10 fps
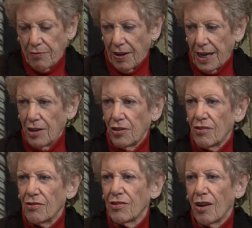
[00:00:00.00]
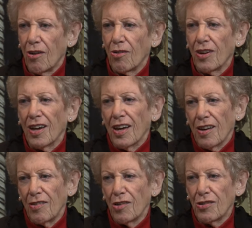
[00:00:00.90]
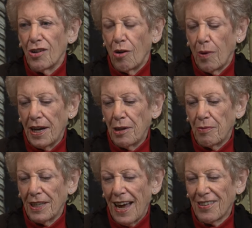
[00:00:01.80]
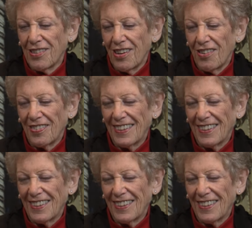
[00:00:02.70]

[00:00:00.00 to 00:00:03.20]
vacations, so there's no way he'd mm. relax there.